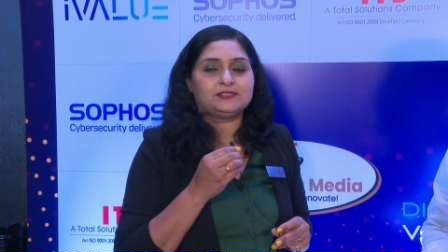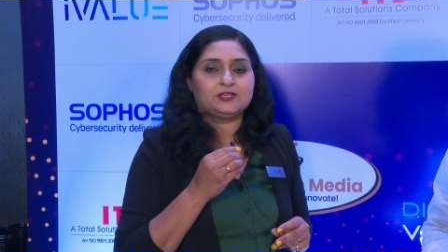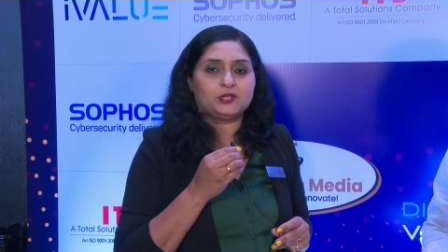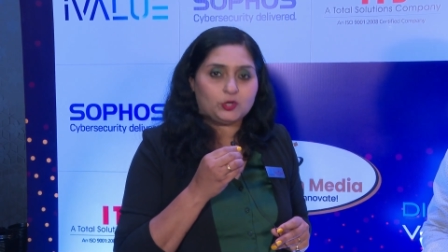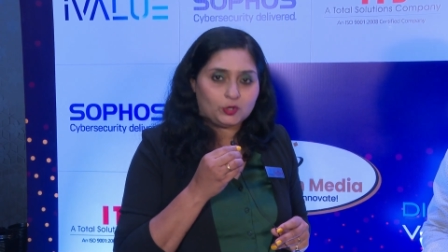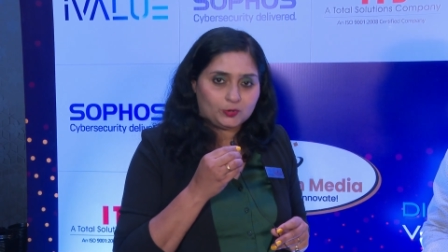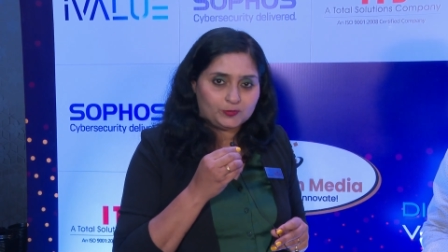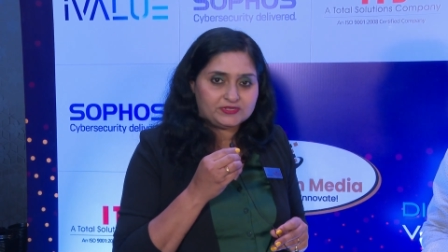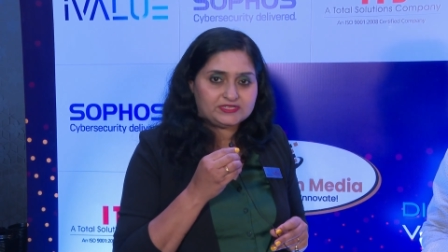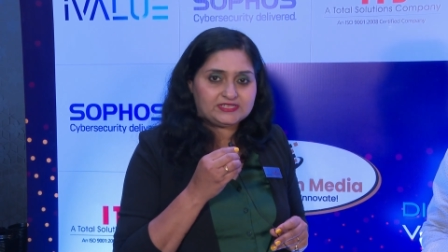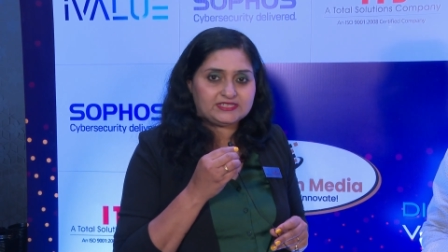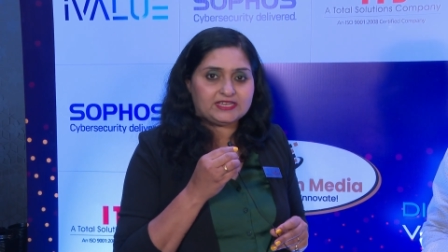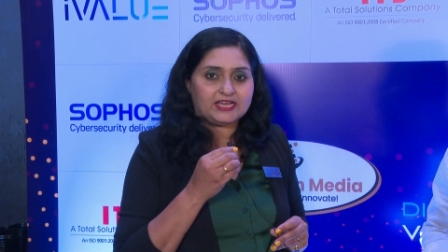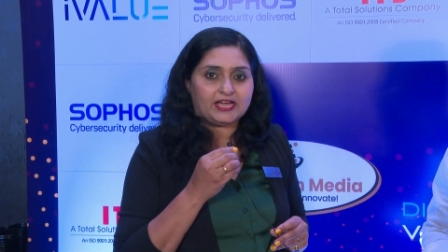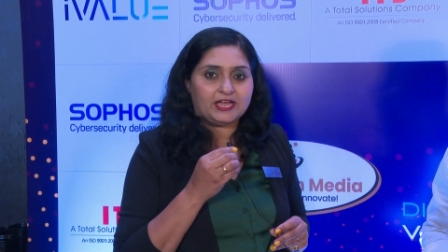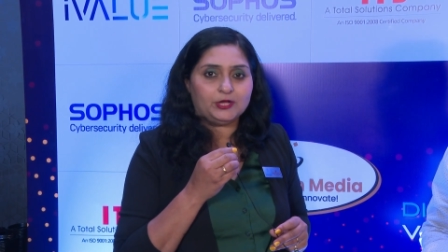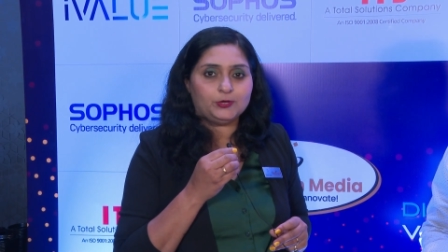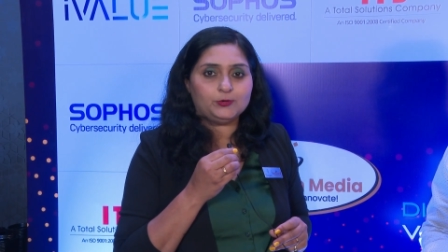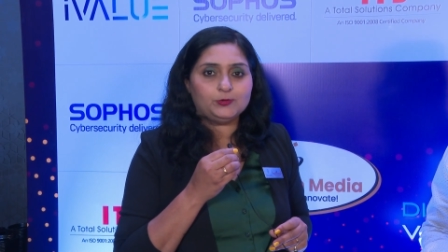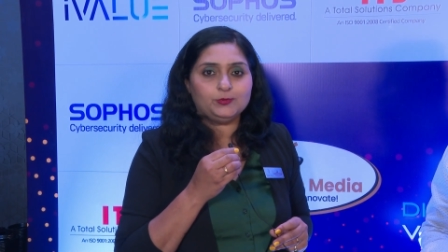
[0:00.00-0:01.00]
Global
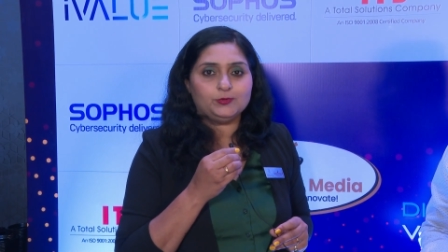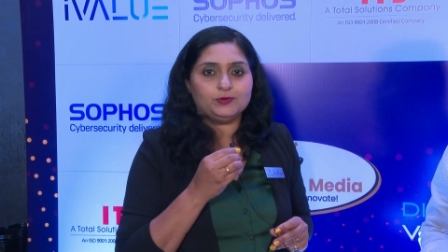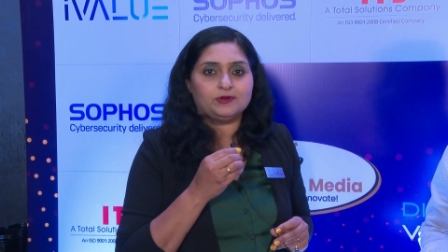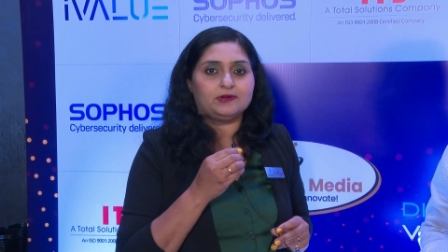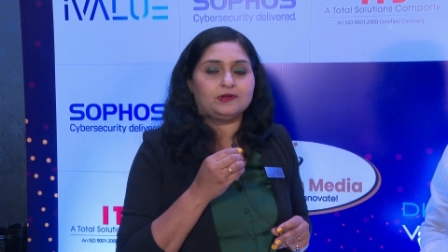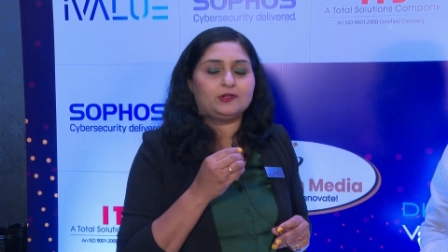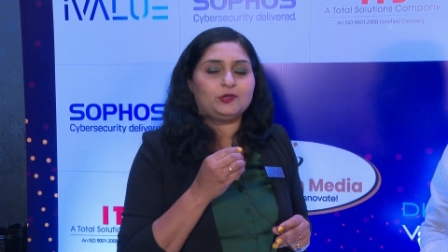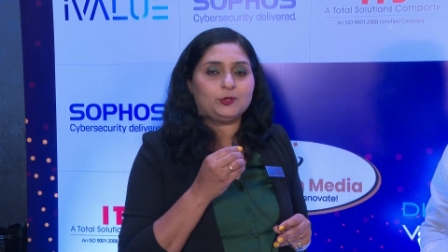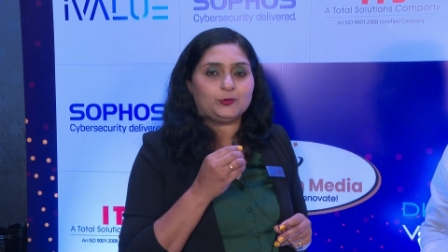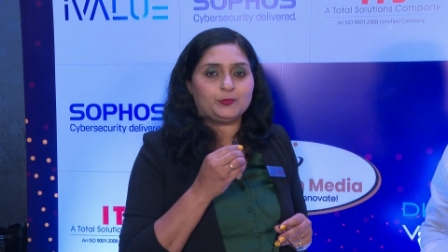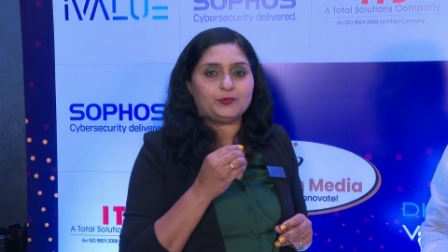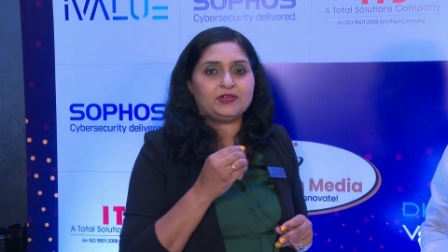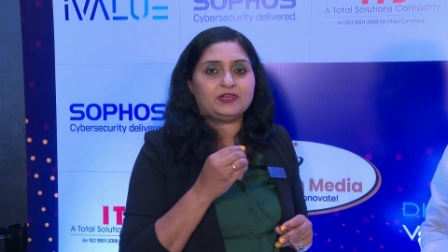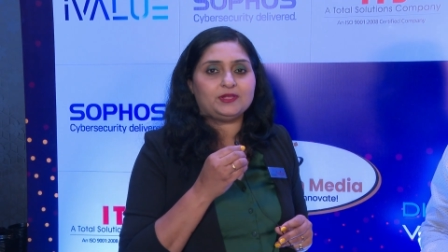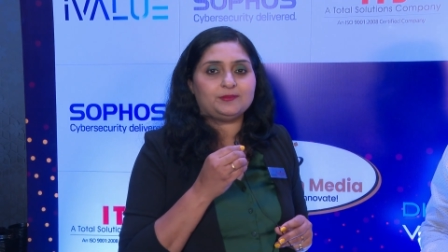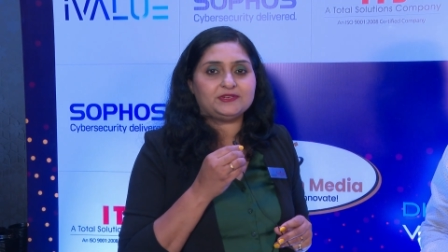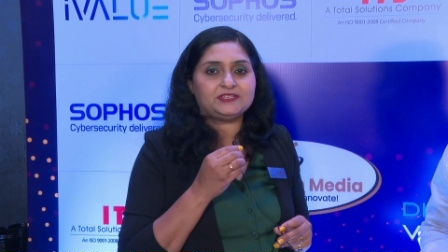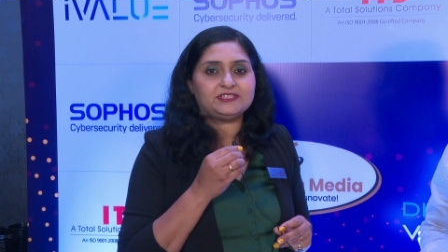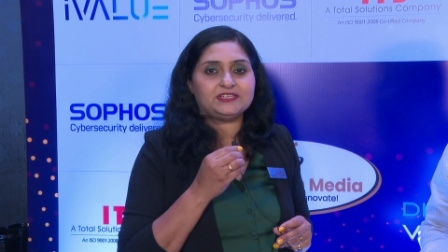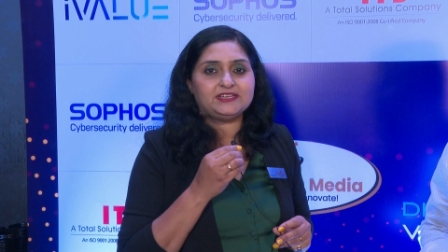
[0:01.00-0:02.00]
CIO, Lupin
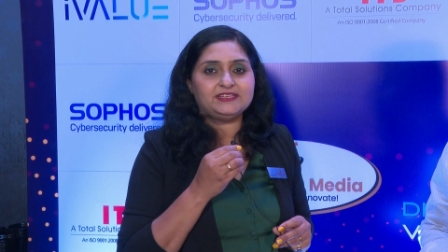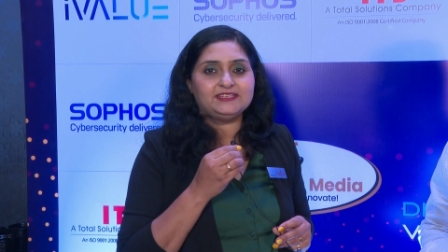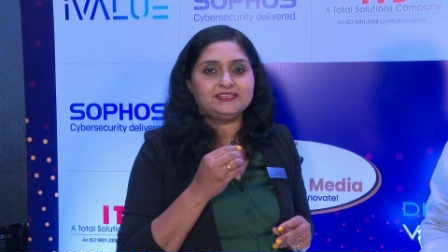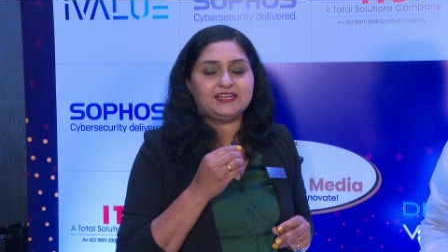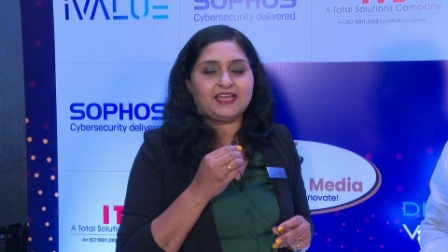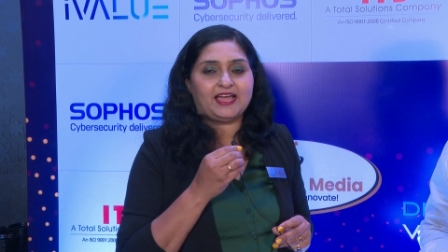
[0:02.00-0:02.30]
Limited,